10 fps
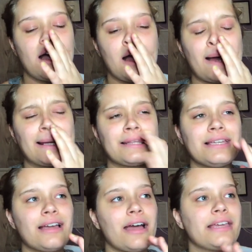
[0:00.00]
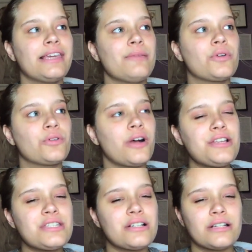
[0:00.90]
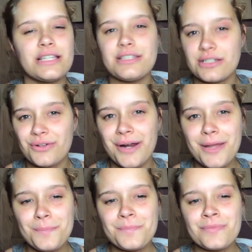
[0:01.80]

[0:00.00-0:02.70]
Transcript: I think I came across it on Instagram.